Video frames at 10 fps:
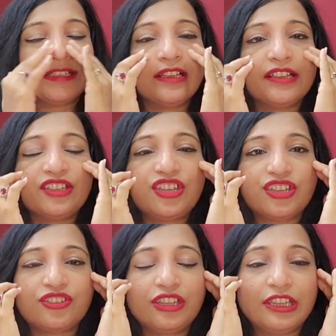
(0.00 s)
nasal
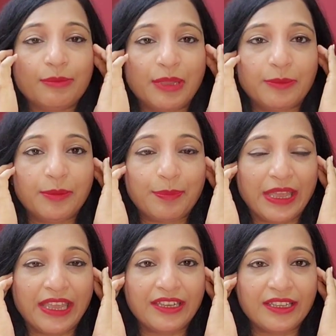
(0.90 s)
congestion, there may be
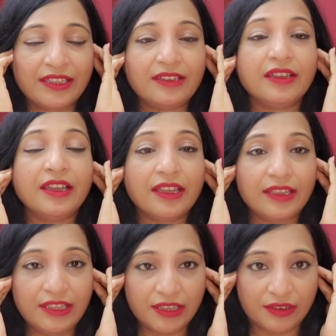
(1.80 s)
pain in the
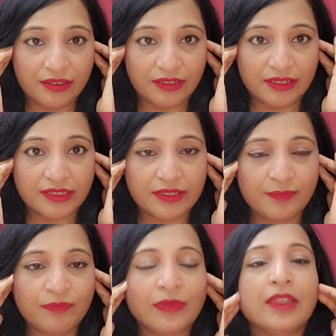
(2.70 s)
ears.
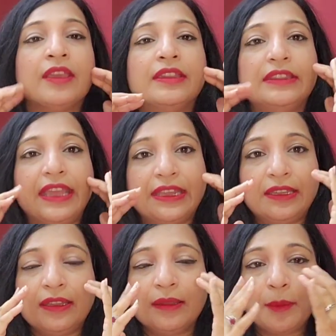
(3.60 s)

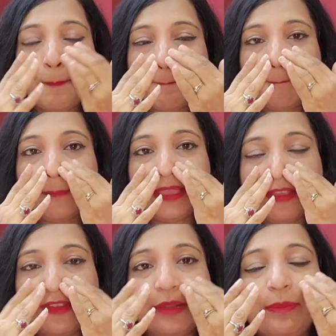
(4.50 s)
Then,
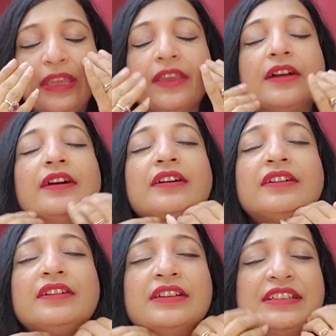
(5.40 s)
there will be
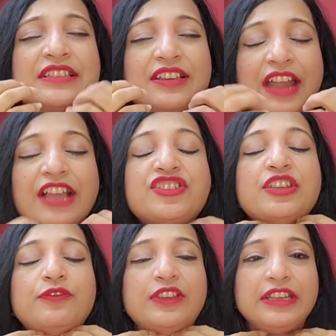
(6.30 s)
a
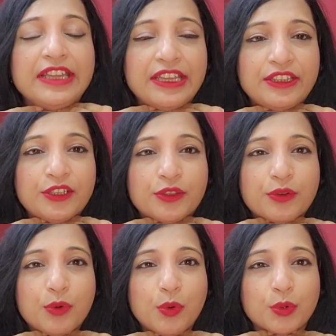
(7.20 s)
scratchy feeling in the
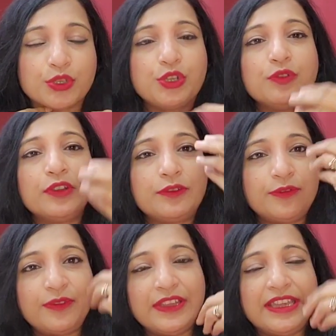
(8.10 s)
throat. You will
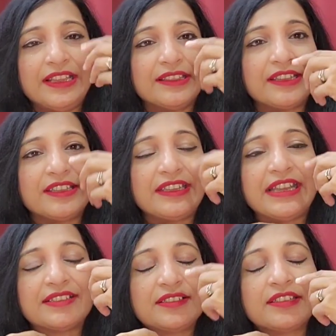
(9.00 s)
feel that the
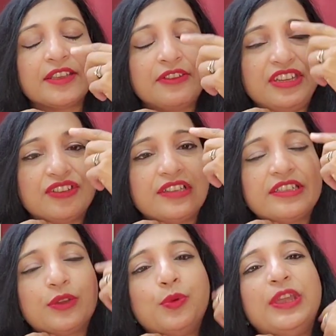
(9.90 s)
nasal
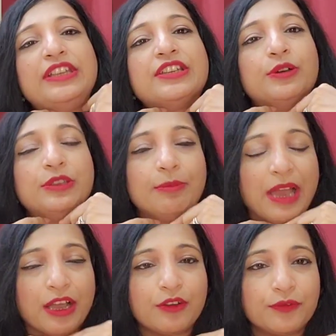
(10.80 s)
secretions are going down the
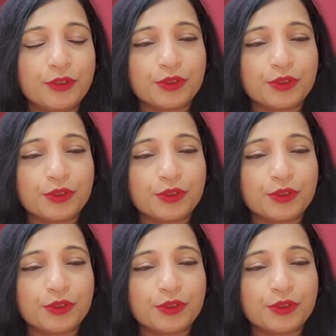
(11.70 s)
back of